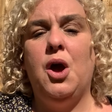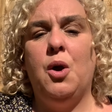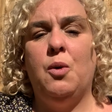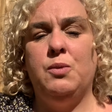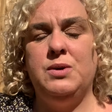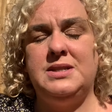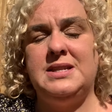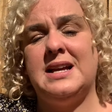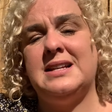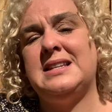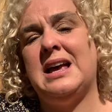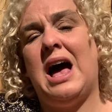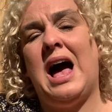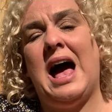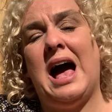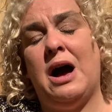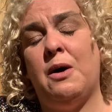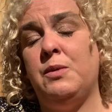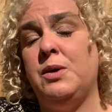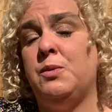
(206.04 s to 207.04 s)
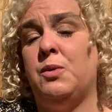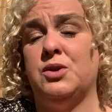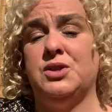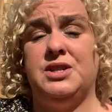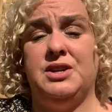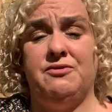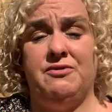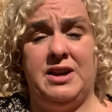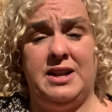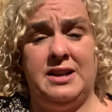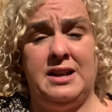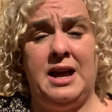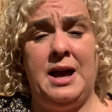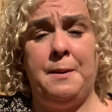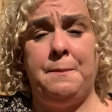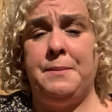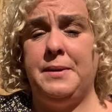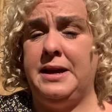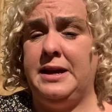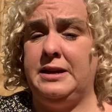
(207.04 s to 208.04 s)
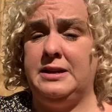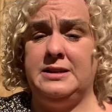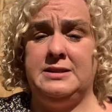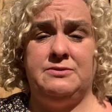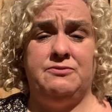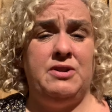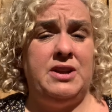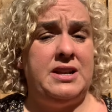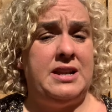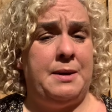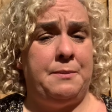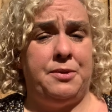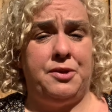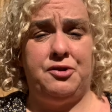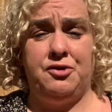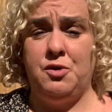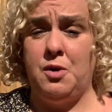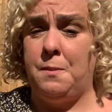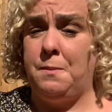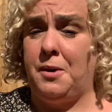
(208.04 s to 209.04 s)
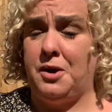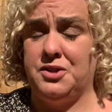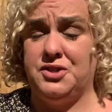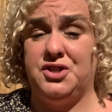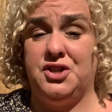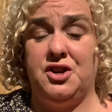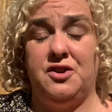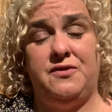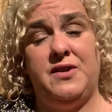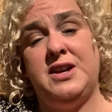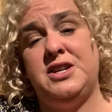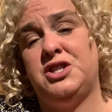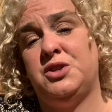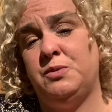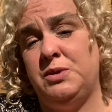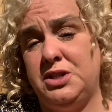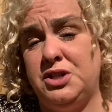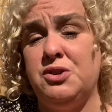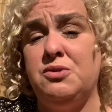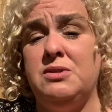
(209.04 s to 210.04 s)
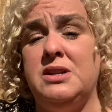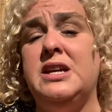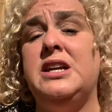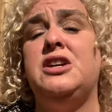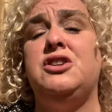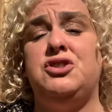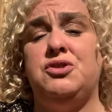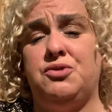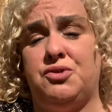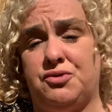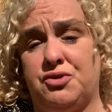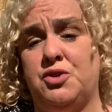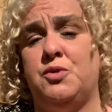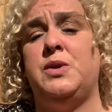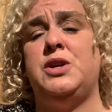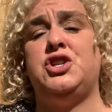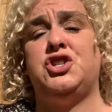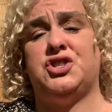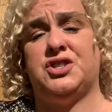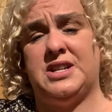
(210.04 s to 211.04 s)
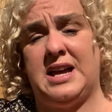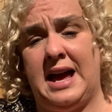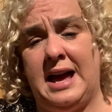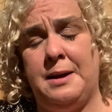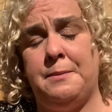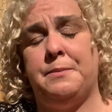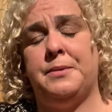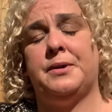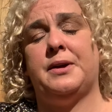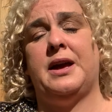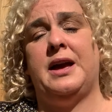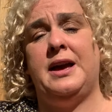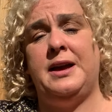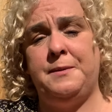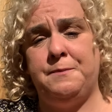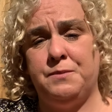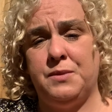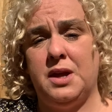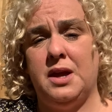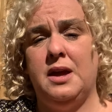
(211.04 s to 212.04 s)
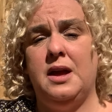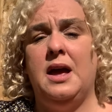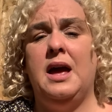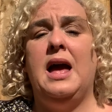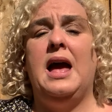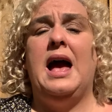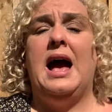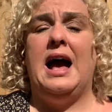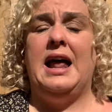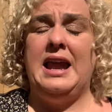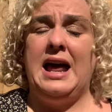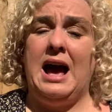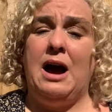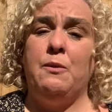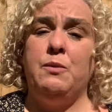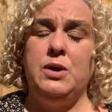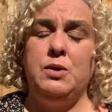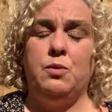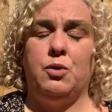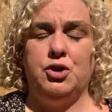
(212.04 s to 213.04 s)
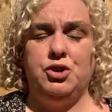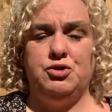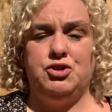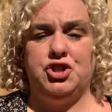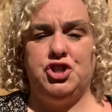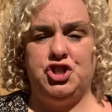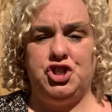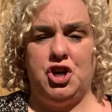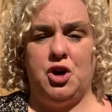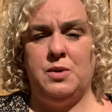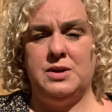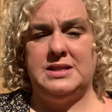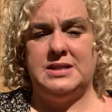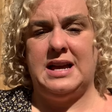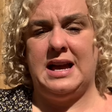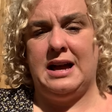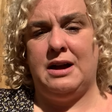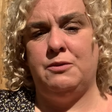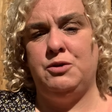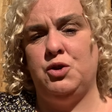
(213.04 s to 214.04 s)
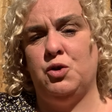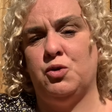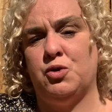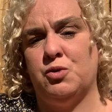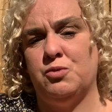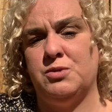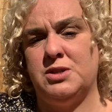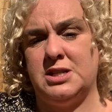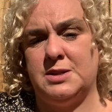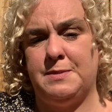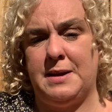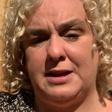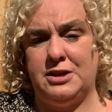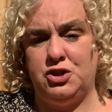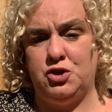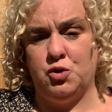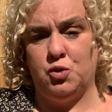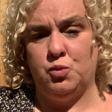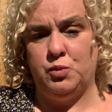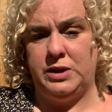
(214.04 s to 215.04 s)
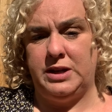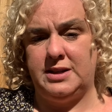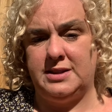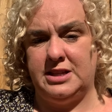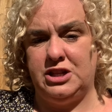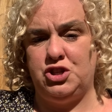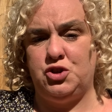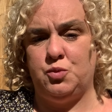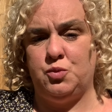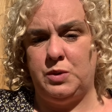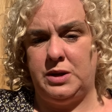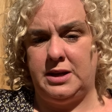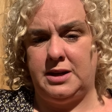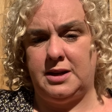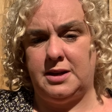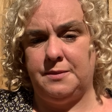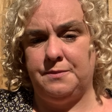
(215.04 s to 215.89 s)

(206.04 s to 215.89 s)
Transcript: We set out how we want it written up. It is written up through a BOSS survey, so we do lead you through each step, okay? And how we want you to show us how you're going to spend your weeks each week